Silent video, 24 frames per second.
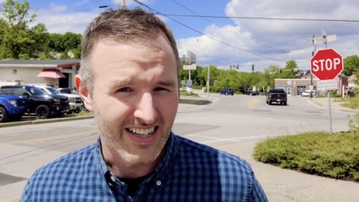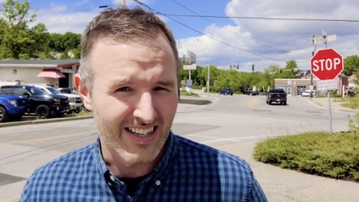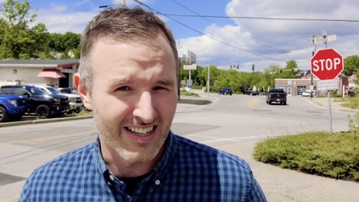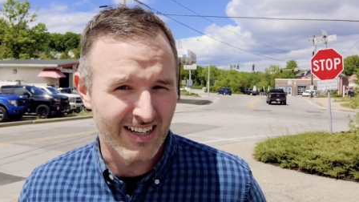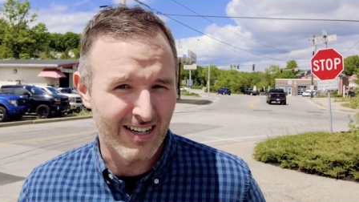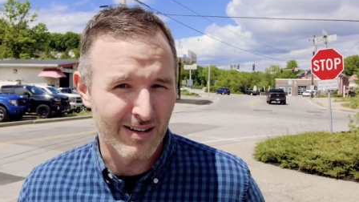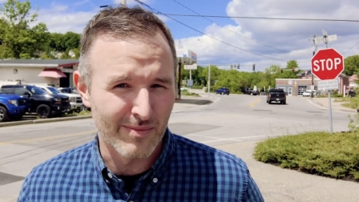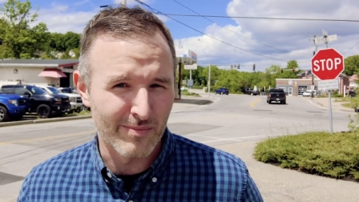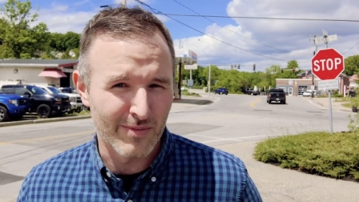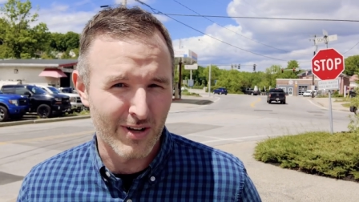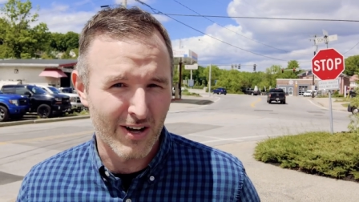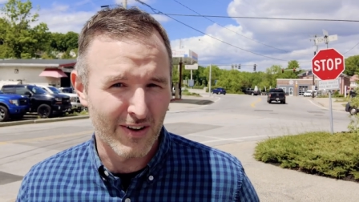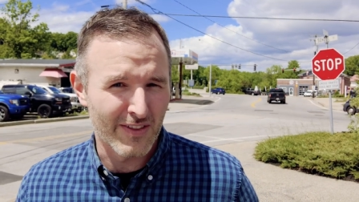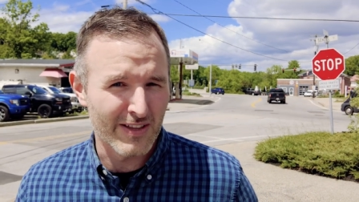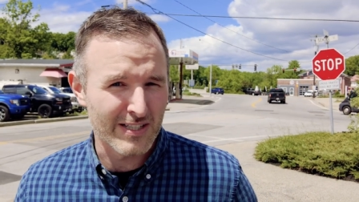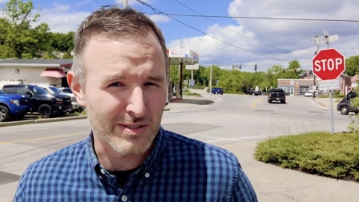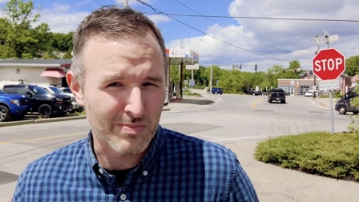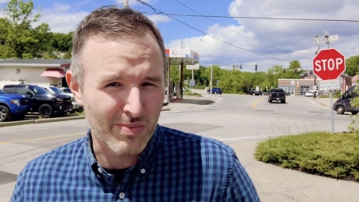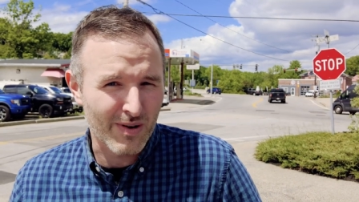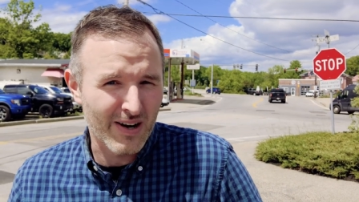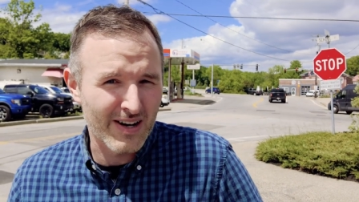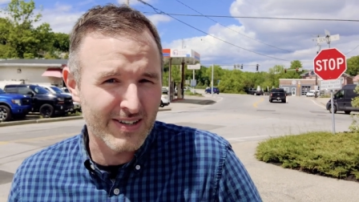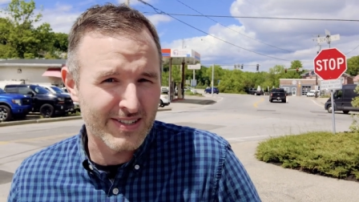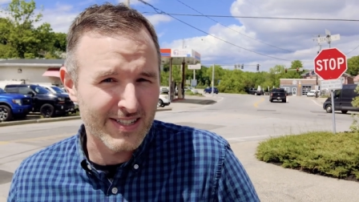Um,
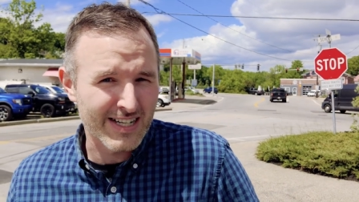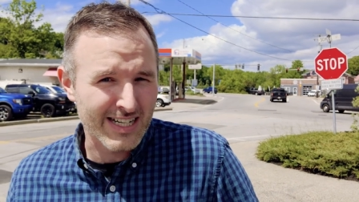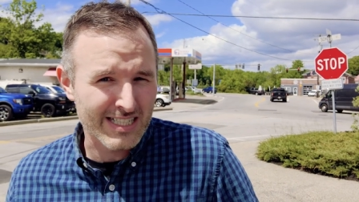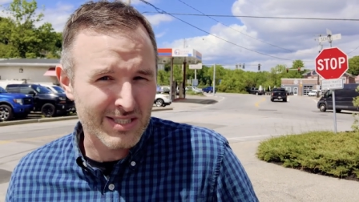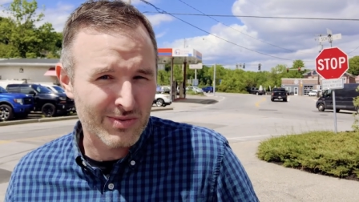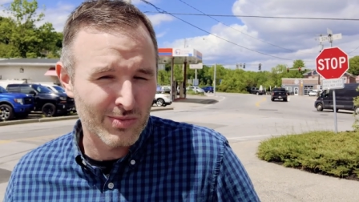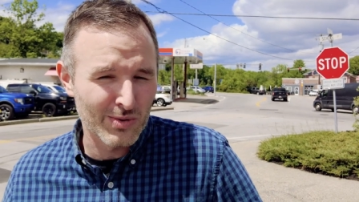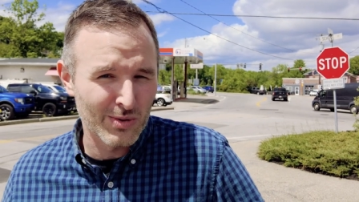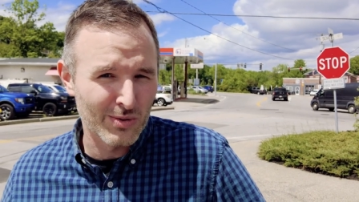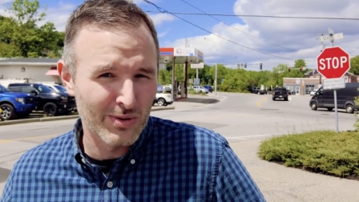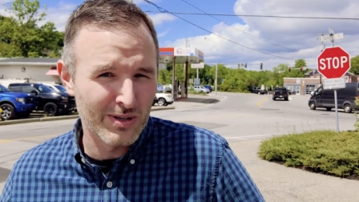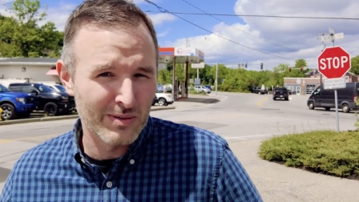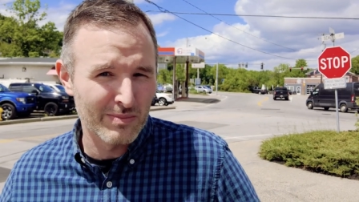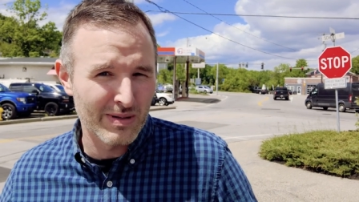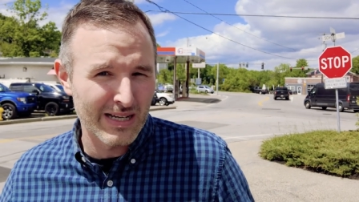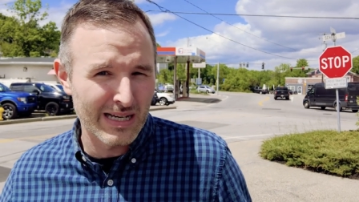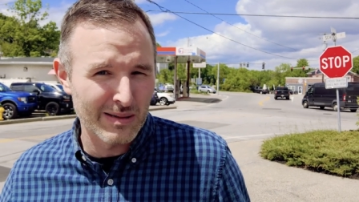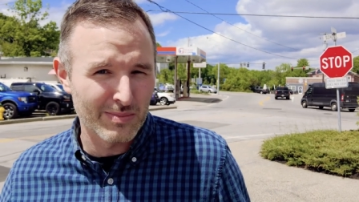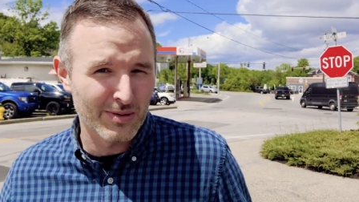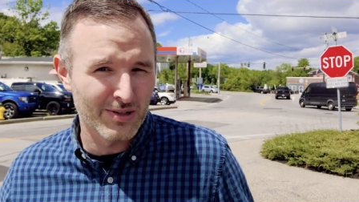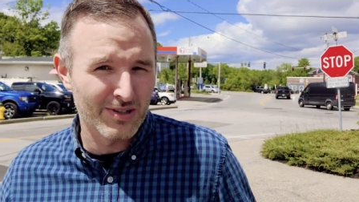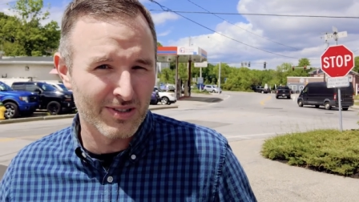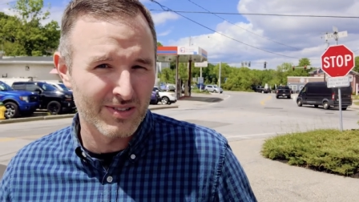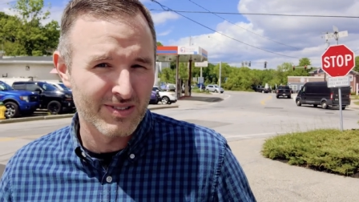these projects, we wouldn't be
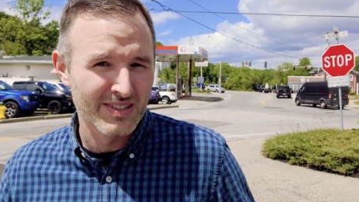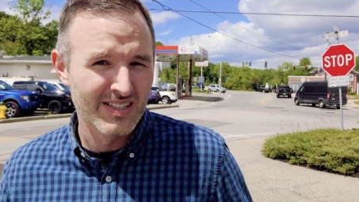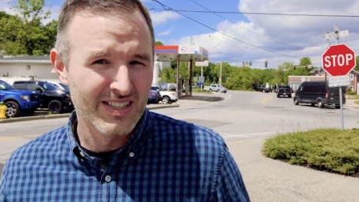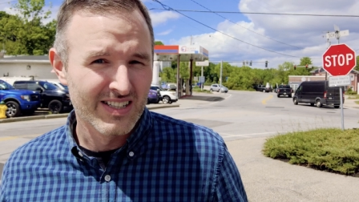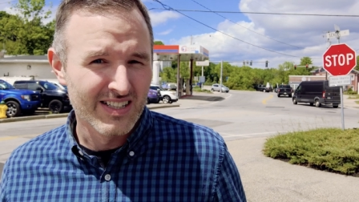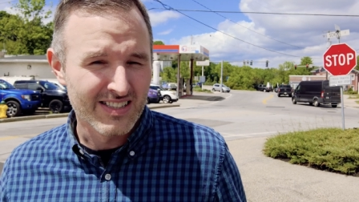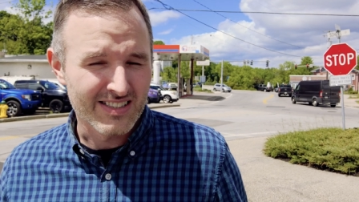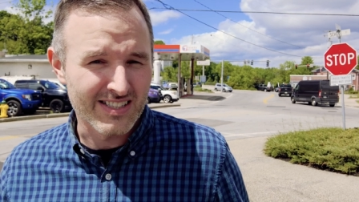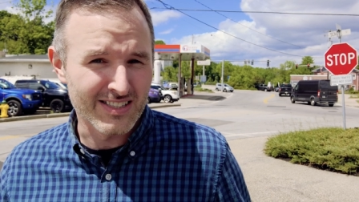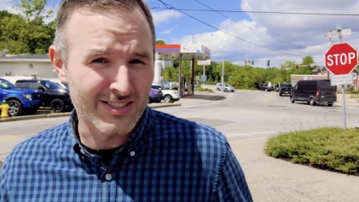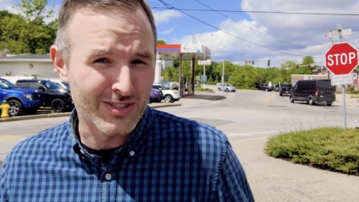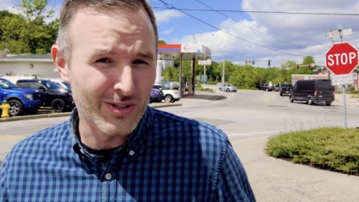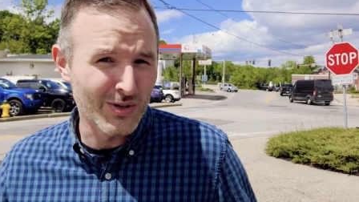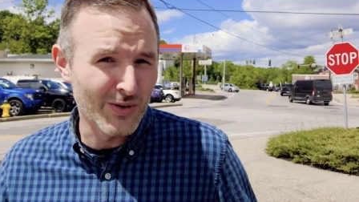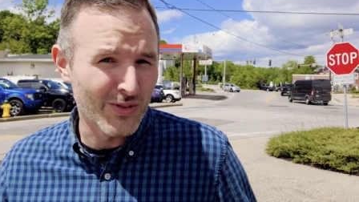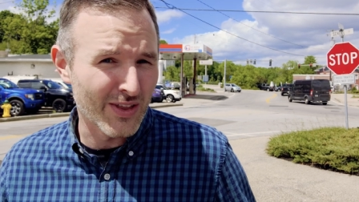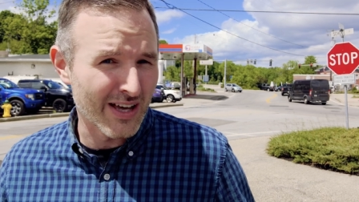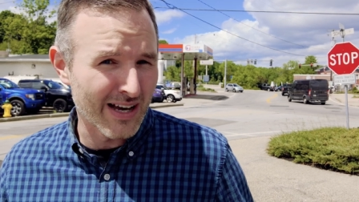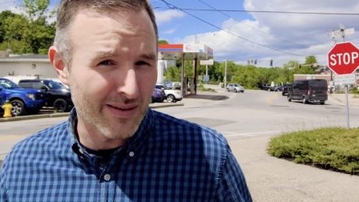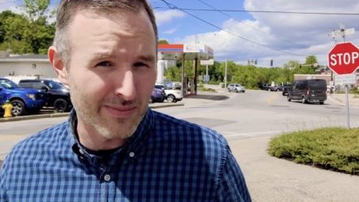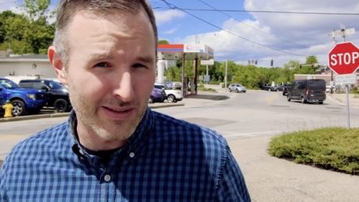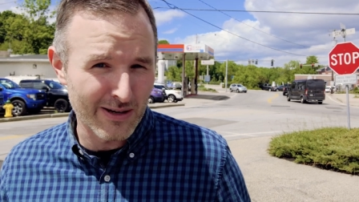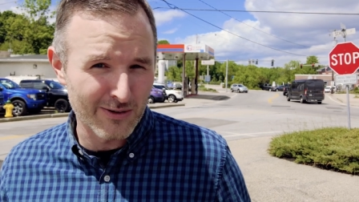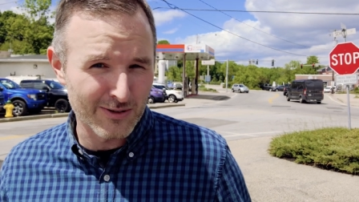able to do them.